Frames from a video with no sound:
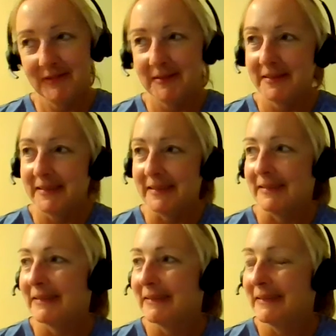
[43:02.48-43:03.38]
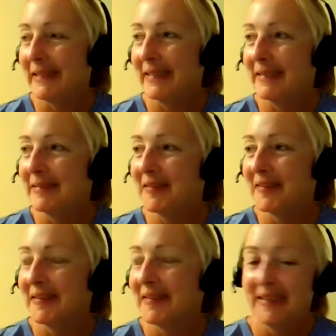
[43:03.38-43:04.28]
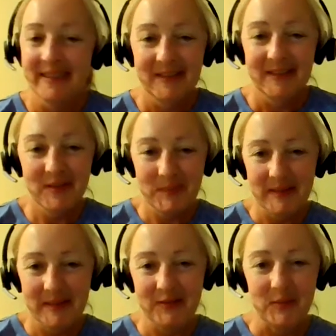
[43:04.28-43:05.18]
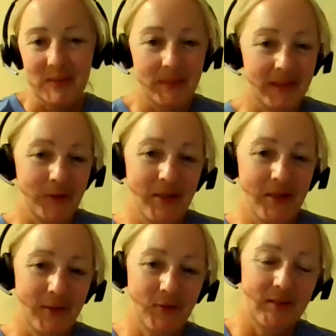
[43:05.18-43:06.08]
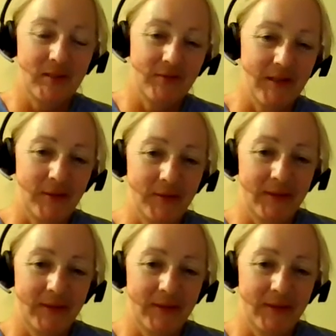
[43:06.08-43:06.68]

really, yeah, that doesn't appeal to me, but who knows? You never know.